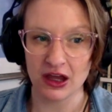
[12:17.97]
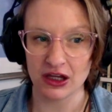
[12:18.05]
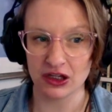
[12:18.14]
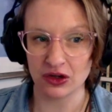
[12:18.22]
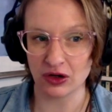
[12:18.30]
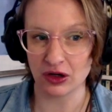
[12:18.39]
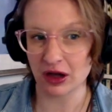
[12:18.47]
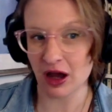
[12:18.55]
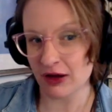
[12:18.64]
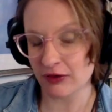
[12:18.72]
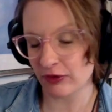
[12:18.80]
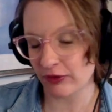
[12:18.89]
you can
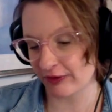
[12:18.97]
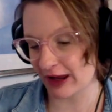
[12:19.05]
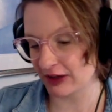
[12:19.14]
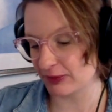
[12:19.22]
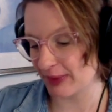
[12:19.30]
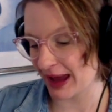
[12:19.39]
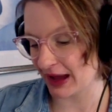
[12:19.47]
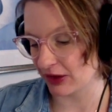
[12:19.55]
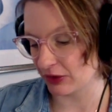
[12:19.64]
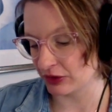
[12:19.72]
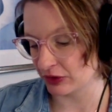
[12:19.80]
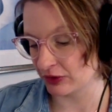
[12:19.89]
kind of reflect back
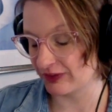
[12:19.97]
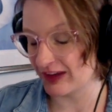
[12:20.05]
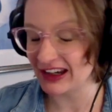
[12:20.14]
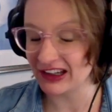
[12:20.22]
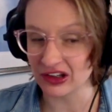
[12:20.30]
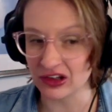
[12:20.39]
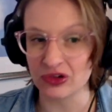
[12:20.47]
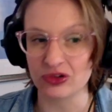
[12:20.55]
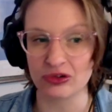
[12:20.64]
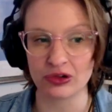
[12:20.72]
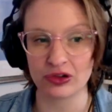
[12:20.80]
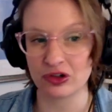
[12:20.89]
on your values
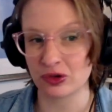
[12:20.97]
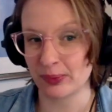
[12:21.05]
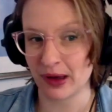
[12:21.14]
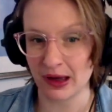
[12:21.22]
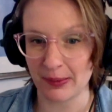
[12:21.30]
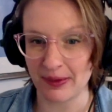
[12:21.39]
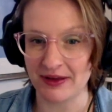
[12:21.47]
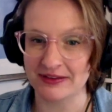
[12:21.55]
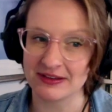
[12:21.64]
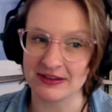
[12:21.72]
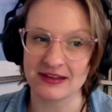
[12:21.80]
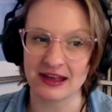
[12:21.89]
or on your
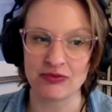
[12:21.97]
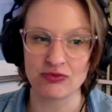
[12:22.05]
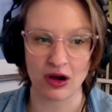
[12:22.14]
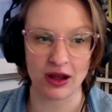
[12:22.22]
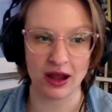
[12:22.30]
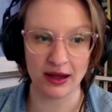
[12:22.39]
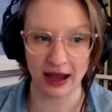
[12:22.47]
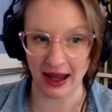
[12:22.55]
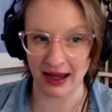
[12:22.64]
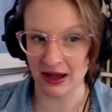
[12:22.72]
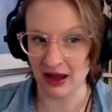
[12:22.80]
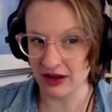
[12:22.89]
purpose and say, right,
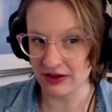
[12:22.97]
okay,